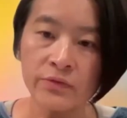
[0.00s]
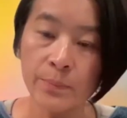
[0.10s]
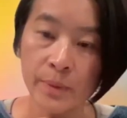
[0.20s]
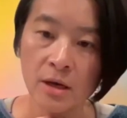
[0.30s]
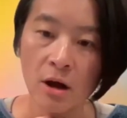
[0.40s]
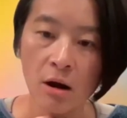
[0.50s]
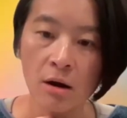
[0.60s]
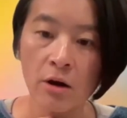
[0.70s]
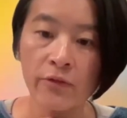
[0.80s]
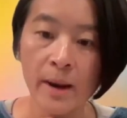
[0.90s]
of the big
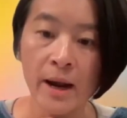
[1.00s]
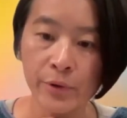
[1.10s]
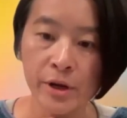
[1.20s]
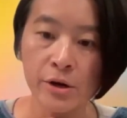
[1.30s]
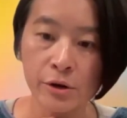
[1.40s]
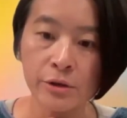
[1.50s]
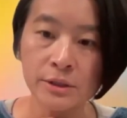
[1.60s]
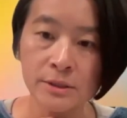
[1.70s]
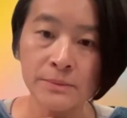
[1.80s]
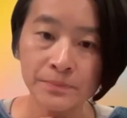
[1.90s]
heart of my
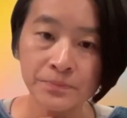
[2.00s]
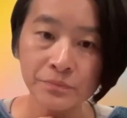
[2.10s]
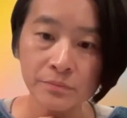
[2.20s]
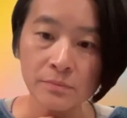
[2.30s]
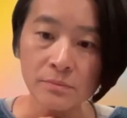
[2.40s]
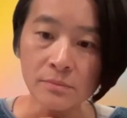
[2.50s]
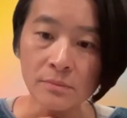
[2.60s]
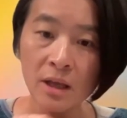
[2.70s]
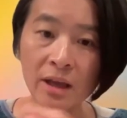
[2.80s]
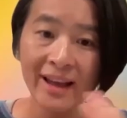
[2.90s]
readers.
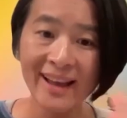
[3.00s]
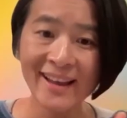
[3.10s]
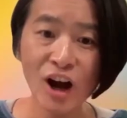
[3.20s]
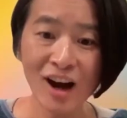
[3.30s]
And